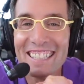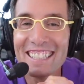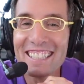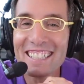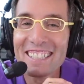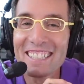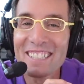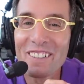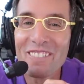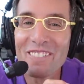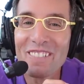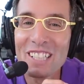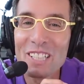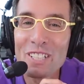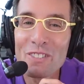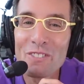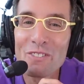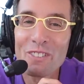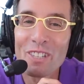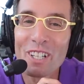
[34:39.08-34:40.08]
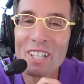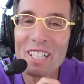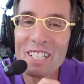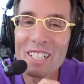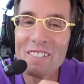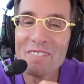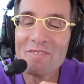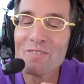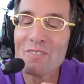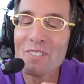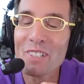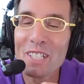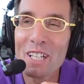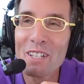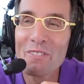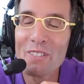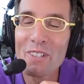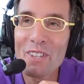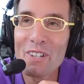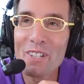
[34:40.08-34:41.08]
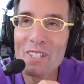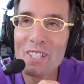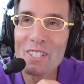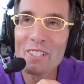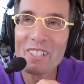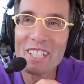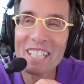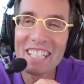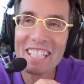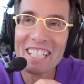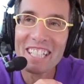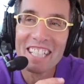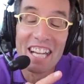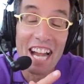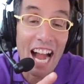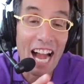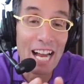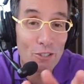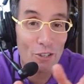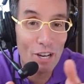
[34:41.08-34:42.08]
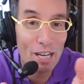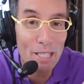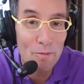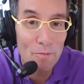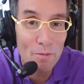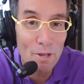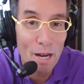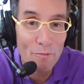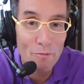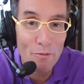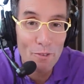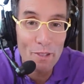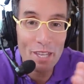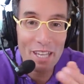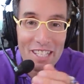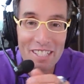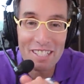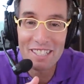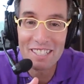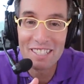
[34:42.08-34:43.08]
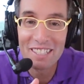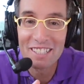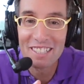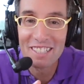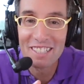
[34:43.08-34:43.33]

this is so much fun whatever they're doing. I tried to prep for this. They,